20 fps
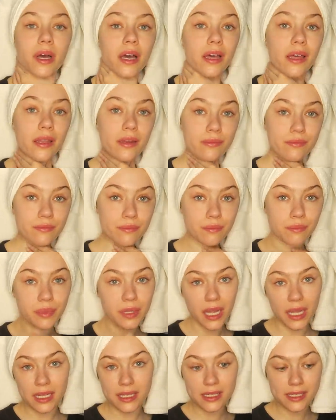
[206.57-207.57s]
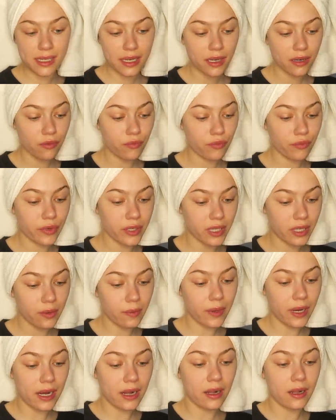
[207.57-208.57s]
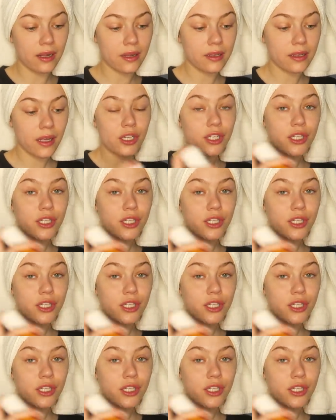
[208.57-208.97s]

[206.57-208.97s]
but blends in really well.